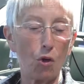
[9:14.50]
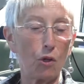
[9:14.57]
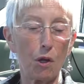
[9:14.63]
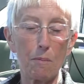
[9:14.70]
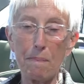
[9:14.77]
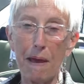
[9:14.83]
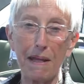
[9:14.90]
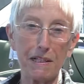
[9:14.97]
a
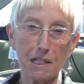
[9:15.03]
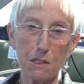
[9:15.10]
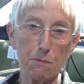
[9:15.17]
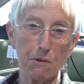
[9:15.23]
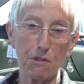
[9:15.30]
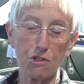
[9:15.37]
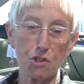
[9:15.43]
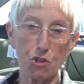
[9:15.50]
bad
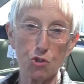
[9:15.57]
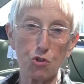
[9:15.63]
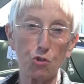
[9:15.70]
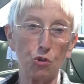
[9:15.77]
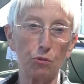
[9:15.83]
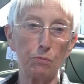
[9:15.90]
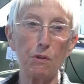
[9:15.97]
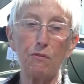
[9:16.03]
experience at
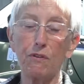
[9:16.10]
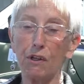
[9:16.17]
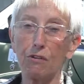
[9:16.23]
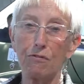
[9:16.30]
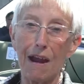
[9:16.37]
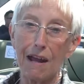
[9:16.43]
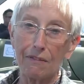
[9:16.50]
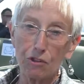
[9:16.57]
all. Moving
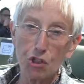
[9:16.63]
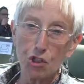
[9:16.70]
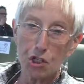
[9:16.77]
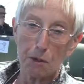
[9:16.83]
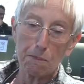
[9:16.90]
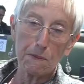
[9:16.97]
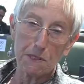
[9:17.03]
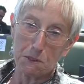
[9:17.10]
around the
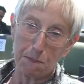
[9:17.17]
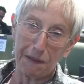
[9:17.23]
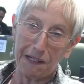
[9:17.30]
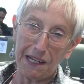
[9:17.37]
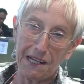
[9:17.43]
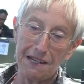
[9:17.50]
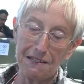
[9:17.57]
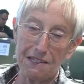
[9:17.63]
ship has been
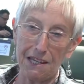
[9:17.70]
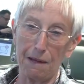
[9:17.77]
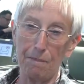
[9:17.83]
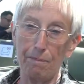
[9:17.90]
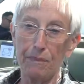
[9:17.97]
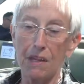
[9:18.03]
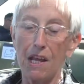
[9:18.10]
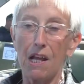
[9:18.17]
easy.
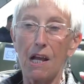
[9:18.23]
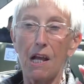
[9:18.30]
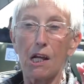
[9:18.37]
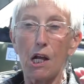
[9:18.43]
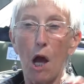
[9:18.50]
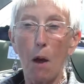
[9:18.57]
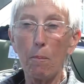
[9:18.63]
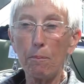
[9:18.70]

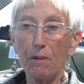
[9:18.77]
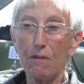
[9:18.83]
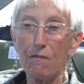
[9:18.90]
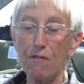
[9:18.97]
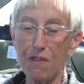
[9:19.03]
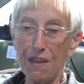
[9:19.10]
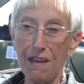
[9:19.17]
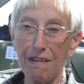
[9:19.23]
Couple of
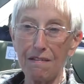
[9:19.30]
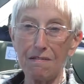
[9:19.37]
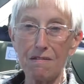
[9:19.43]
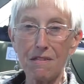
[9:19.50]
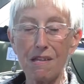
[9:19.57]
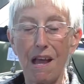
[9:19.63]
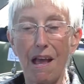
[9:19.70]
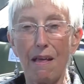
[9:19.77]

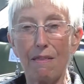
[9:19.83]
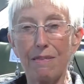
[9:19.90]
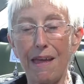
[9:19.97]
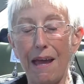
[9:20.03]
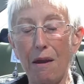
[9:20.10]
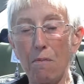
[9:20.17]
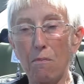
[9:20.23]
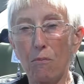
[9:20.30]
things
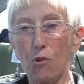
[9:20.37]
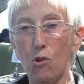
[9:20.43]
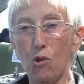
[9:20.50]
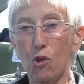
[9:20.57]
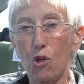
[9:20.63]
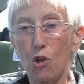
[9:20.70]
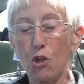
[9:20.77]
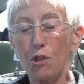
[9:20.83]
that
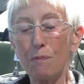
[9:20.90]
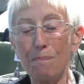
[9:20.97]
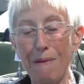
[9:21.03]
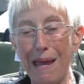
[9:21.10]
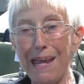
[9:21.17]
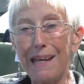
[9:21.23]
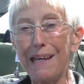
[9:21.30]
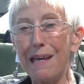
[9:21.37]
could
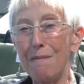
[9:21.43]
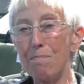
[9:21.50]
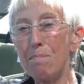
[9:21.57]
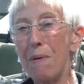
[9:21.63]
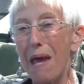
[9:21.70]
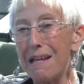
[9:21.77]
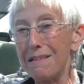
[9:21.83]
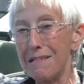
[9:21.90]
make it
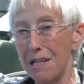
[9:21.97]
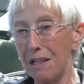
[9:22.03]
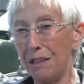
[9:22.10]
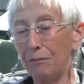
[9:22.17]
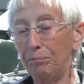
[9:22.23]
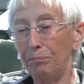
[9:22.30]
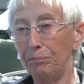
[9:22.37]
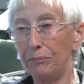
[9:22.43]
better.
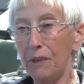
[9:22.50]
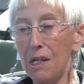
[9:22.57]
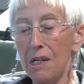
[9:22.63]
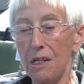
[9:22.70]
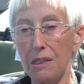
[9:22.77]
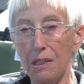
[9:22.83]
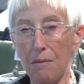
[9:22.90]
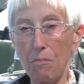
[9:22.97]

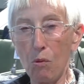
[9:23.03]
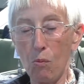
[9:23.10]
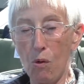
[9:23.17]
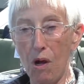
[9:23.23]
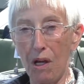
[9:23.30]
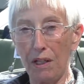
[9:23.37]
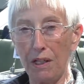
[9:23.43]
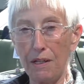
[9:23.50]
Number
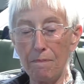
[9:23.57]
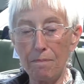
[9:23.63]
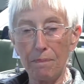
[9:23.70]
one,